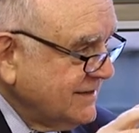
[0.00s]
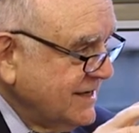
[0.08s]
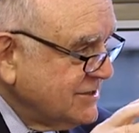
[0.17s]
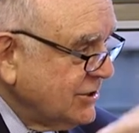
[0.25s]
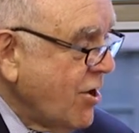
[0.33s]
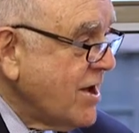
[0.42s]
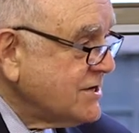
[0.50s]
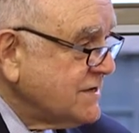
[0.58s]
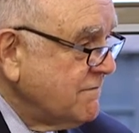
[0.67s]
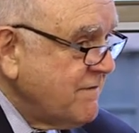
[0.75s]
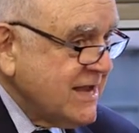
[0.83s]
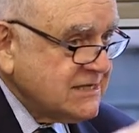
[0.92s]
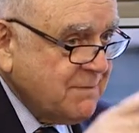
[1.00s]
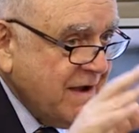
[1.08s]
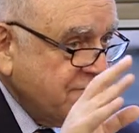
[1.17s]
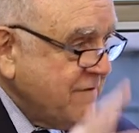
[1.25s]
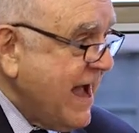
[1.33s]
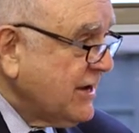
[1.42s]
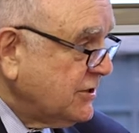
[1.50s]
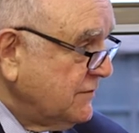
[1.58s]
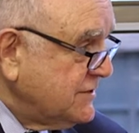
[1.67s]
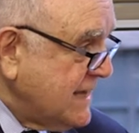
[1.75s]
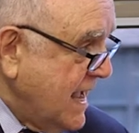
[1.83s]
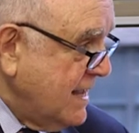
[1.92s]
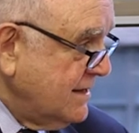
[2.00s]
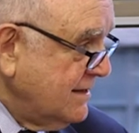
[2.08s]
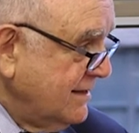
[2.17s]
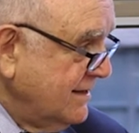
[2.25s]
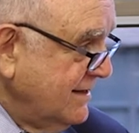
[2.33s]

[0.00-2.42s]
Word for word: his largest investor by a factor of 10